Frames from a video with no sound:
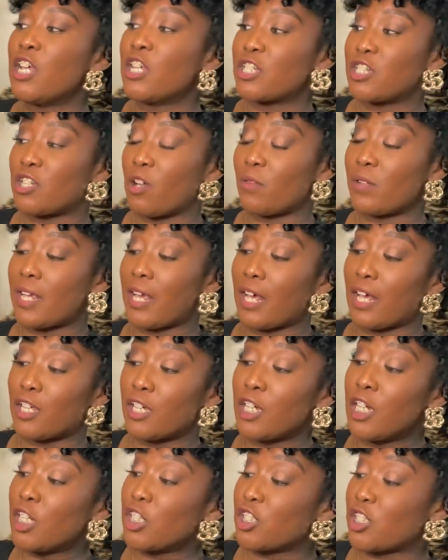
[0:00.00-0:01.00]
So
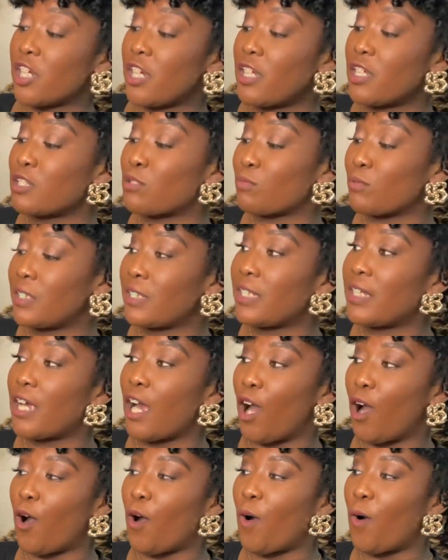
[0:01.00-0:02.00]
yeah, she's really
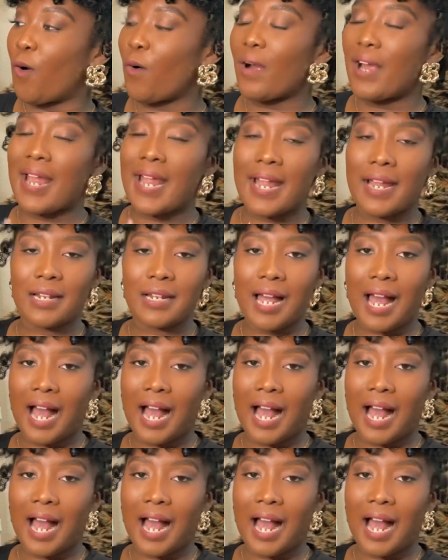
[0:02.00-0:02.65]
old. And